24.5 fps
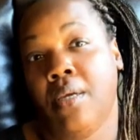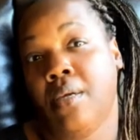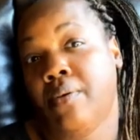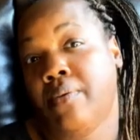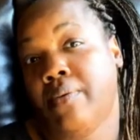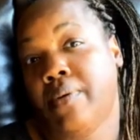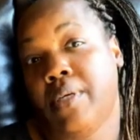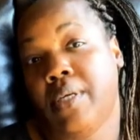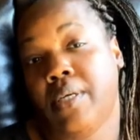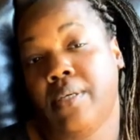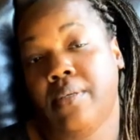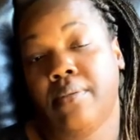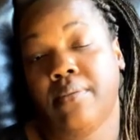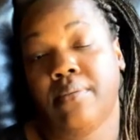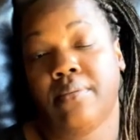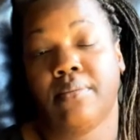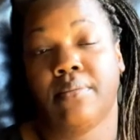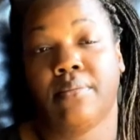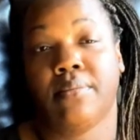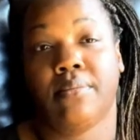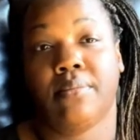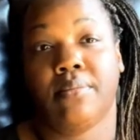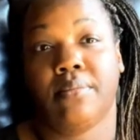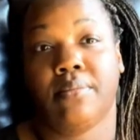Well,
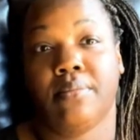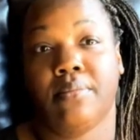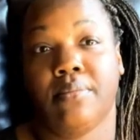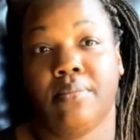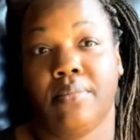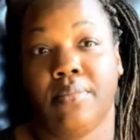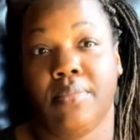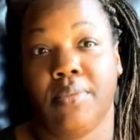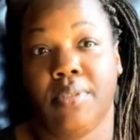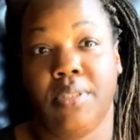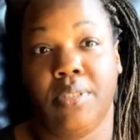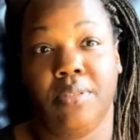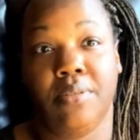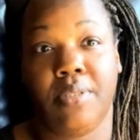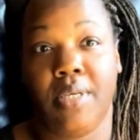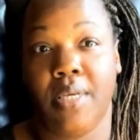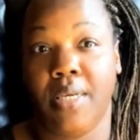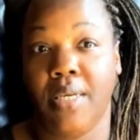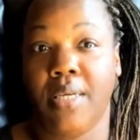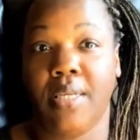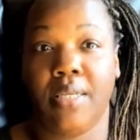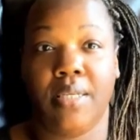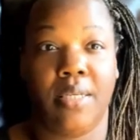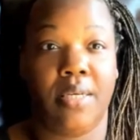you
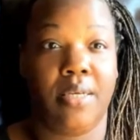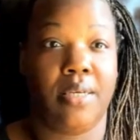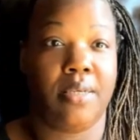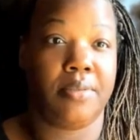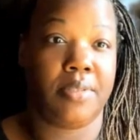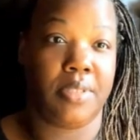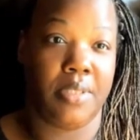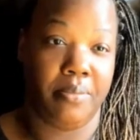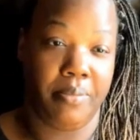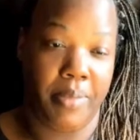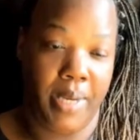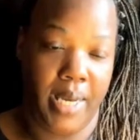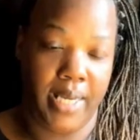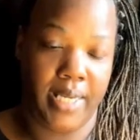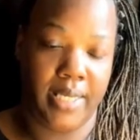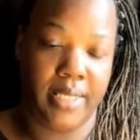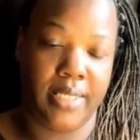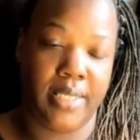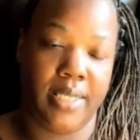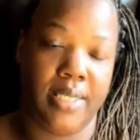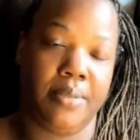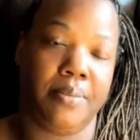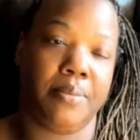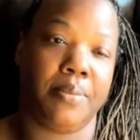can love somebody
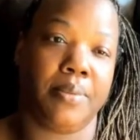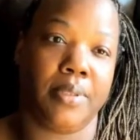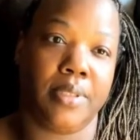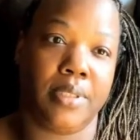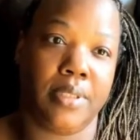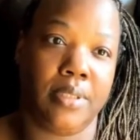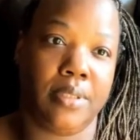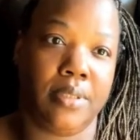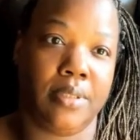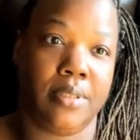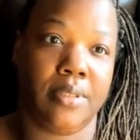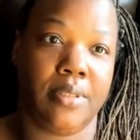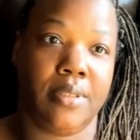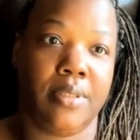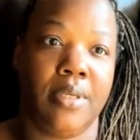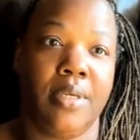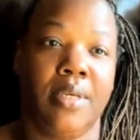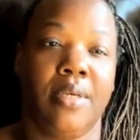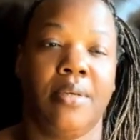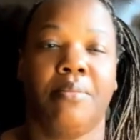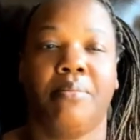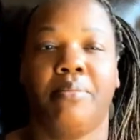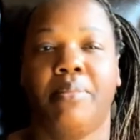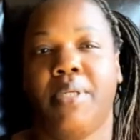deeply,
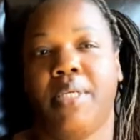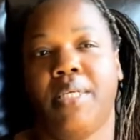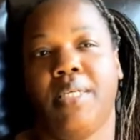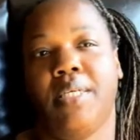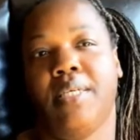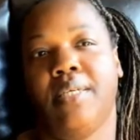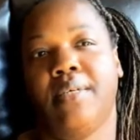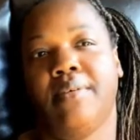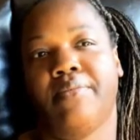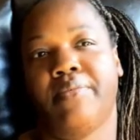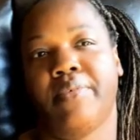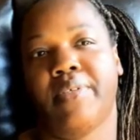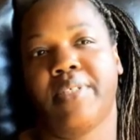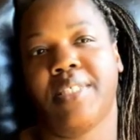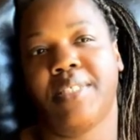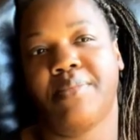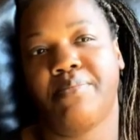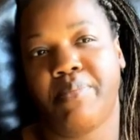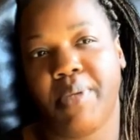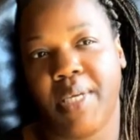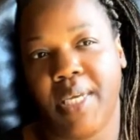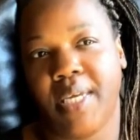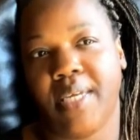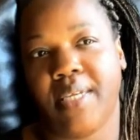but if
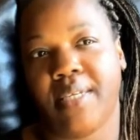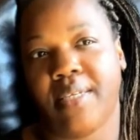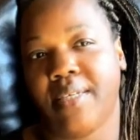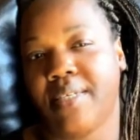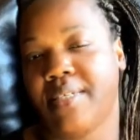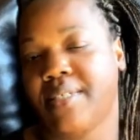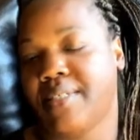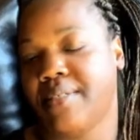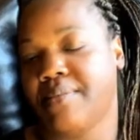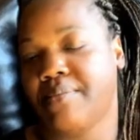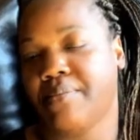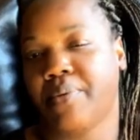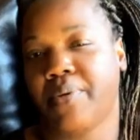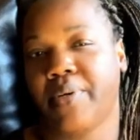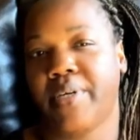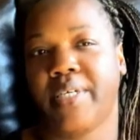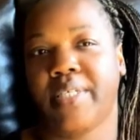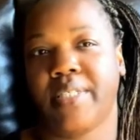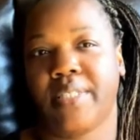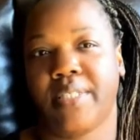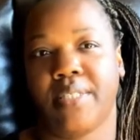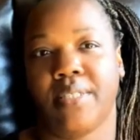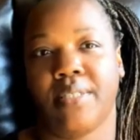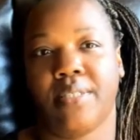respect isn't
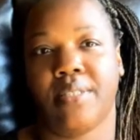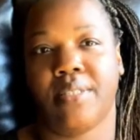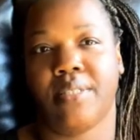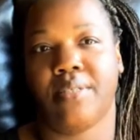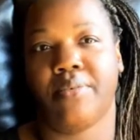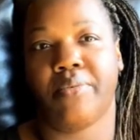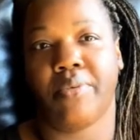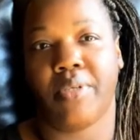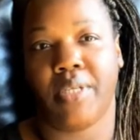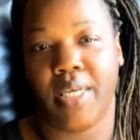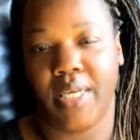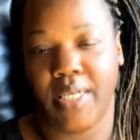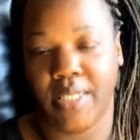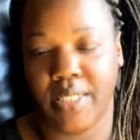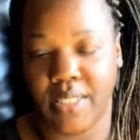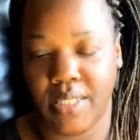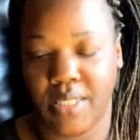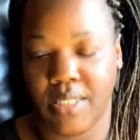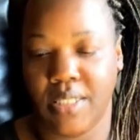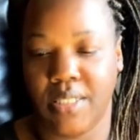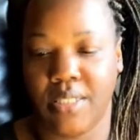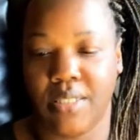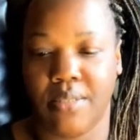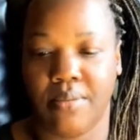present, the
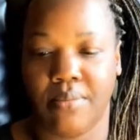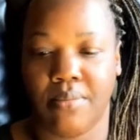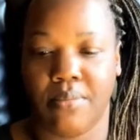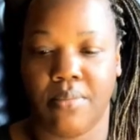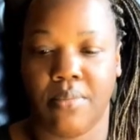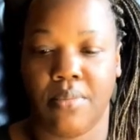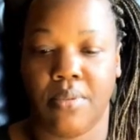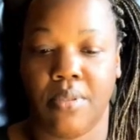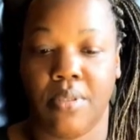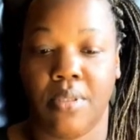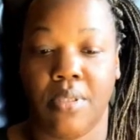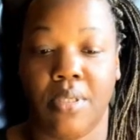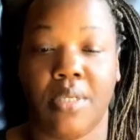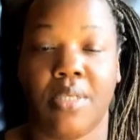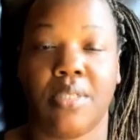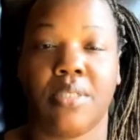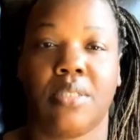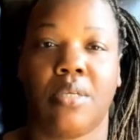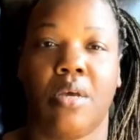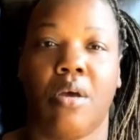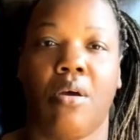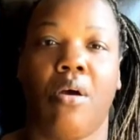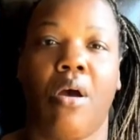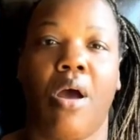relationship is
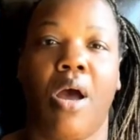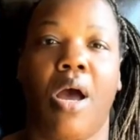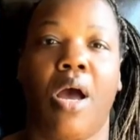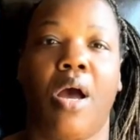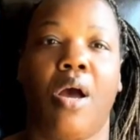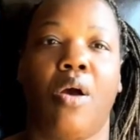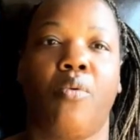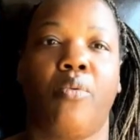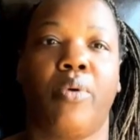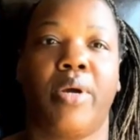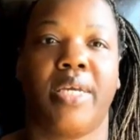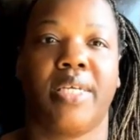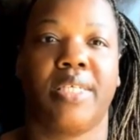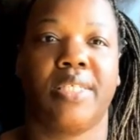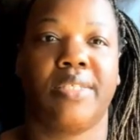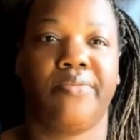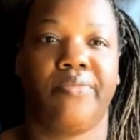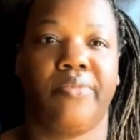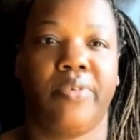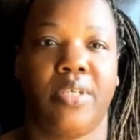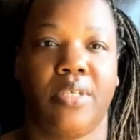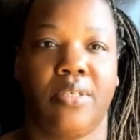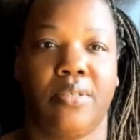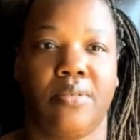going to always
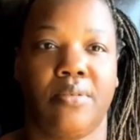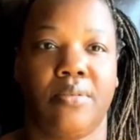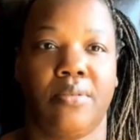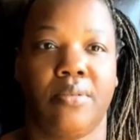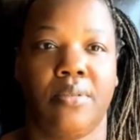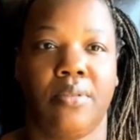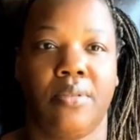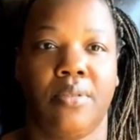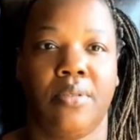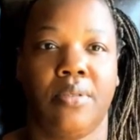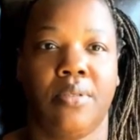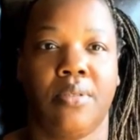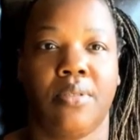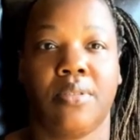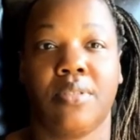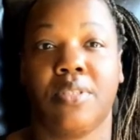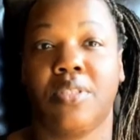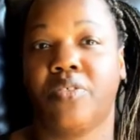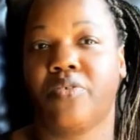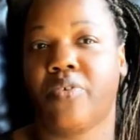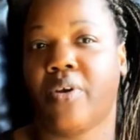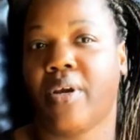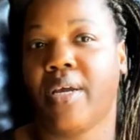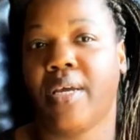feel
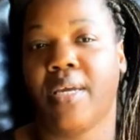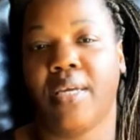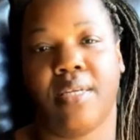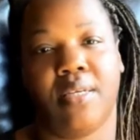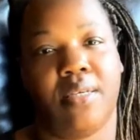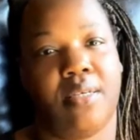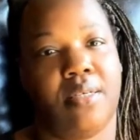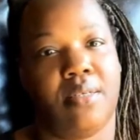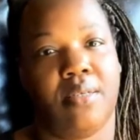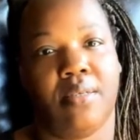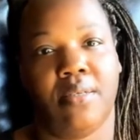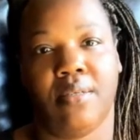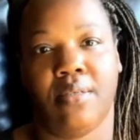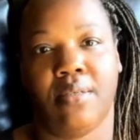draining.